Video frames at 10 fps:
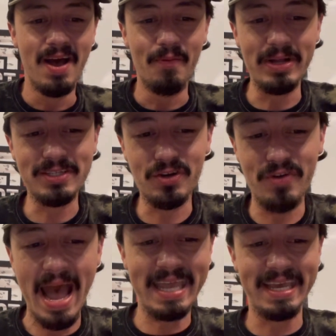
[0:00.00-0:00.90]
What's
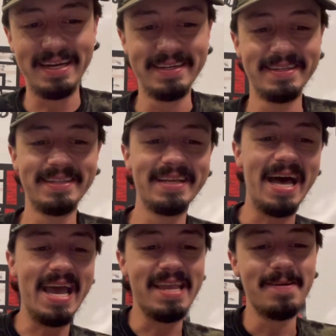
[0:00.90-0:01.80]
cracking?
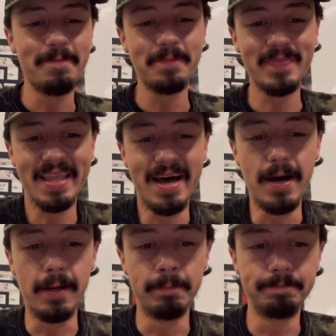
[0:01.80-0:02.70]
Hey,
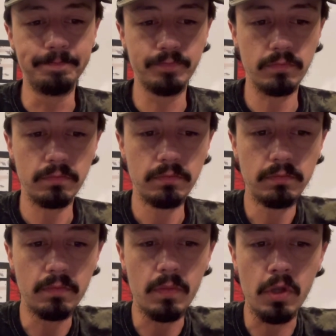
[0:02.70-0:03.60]
um,
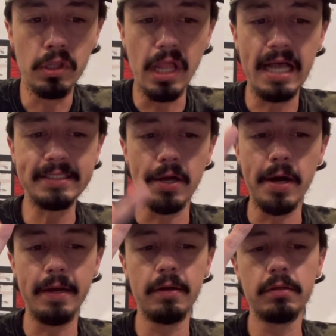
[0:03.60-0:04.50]
lost
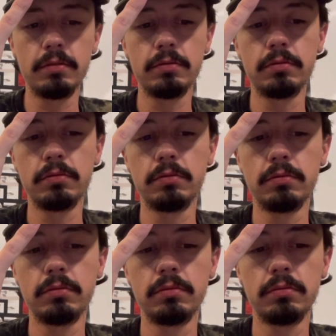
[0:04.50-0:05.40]
on
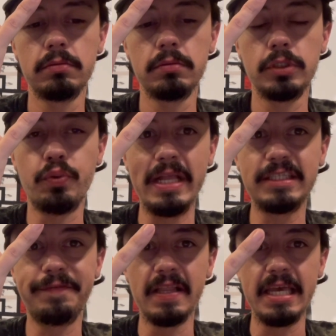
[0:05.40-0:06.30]
Twins,
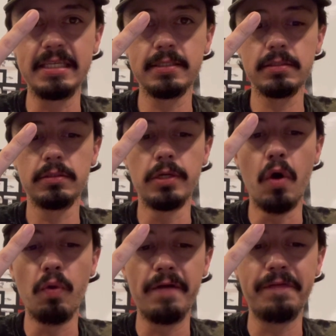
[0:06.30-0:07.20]
Phillies, no
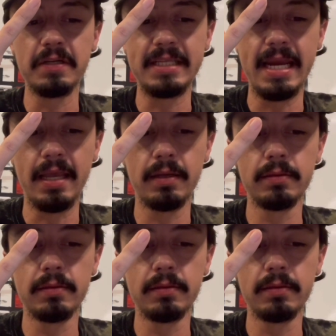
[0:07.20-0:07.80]
run first inning.